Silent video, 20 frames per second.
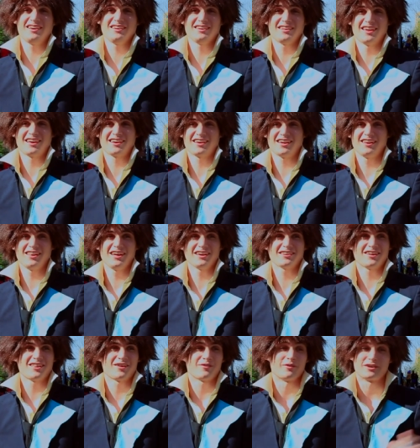And I kind of like
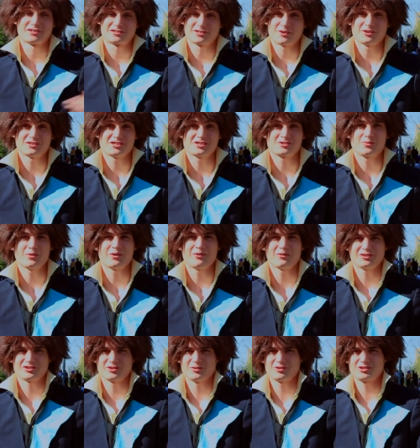how that went, so I just weren't,
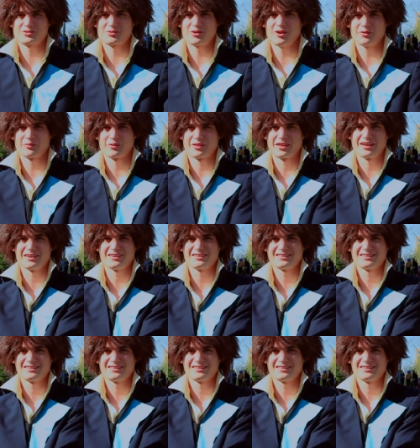so I just rolled with it.